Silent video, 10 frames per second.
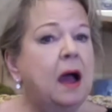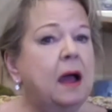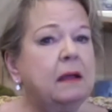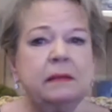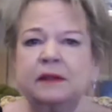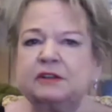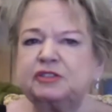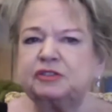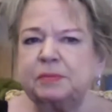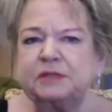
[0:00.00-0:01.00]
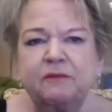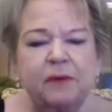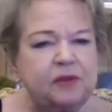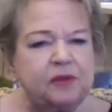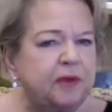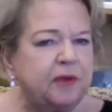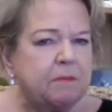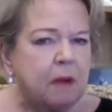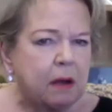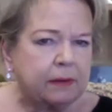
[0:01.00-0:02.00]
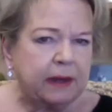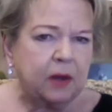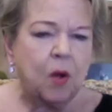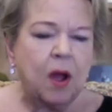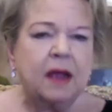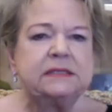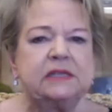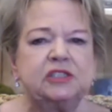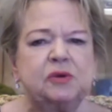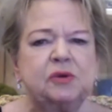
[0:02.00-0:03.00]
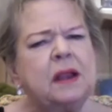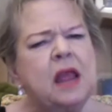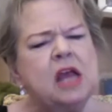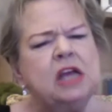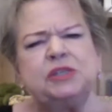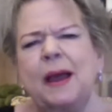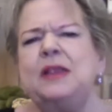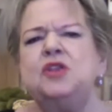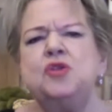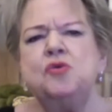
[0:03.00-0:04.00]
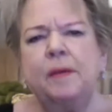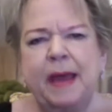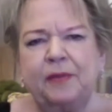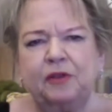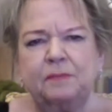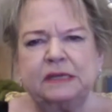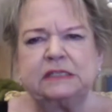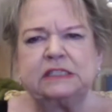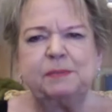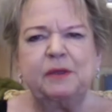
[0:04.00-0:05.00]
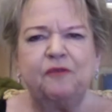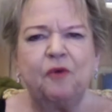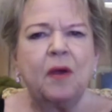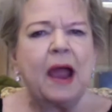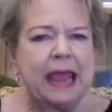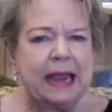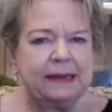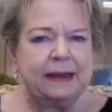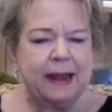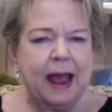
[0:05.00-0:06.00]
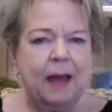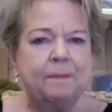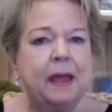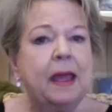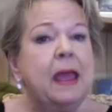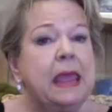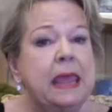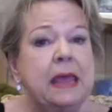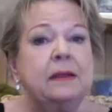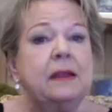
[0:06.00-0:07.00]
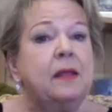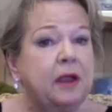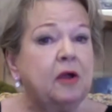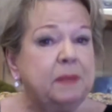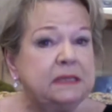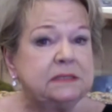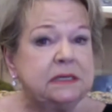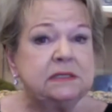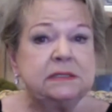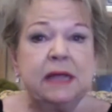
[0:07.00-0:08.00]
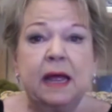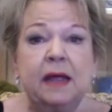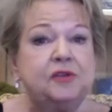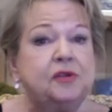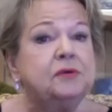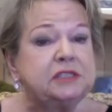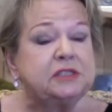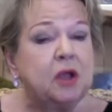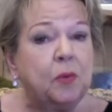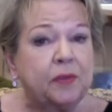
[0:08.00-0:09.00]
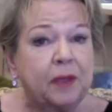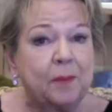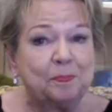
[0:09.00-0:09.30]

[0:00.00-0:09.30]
little description of what they're doing marketing wise and so on. So I knew about their business before I ended up in their business to consult with them.